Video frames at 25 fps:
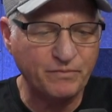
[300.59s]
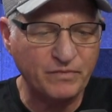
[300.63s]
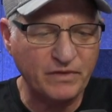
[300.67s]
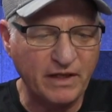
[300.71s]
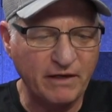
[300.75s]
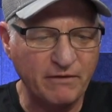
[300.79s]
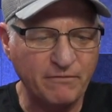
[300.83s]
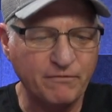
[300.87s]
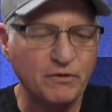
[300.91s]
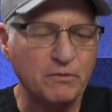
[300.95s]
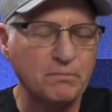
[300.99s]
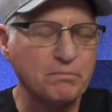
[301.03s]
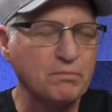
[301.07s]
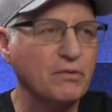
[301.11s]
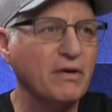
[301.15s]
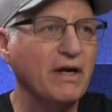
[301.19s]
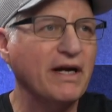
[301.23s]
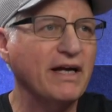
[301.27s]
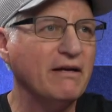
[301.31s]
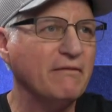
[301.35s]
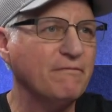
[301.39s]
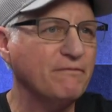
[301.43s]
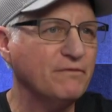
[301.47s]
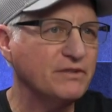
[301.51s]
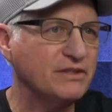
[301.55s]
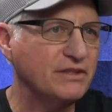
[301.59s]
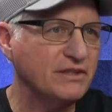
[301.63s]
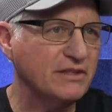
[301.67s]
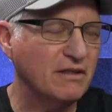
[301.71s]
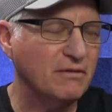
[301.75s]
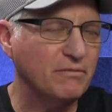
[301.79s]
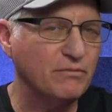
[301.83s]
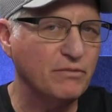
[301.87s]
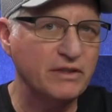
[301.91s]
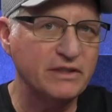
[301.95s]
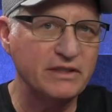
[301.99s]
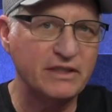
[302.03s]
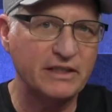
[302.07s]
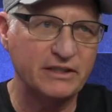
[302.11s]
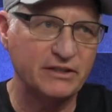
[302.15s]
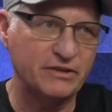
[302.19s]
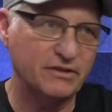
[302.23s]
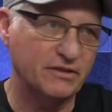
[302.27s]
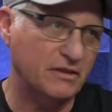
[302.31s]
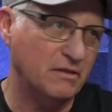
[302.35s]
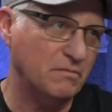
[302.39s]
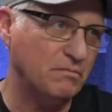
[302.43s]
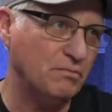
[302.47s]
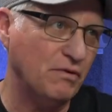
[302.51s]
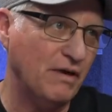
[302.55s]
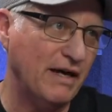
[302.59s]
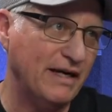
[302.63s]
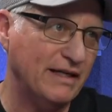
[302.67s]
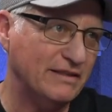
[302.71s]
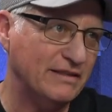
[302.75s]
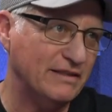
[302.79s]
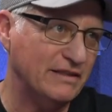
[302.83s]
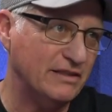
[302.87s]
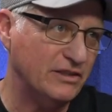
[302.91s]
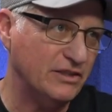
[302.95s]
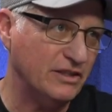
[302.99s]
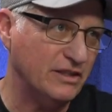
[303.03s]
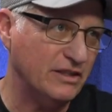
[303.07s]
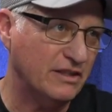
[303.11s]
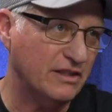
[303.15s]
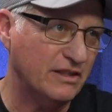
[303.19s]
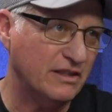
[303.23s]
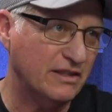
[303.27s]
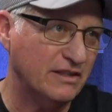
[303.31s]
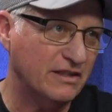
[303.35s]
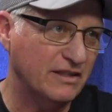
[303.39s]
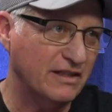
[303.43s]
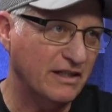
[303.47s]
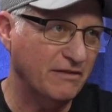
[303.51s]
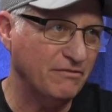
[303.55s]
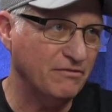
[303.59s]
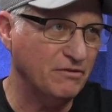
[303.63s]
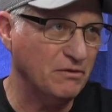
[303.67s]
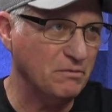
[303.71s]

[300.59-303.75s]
if you're praying for someone, then you're the practitioner. If you're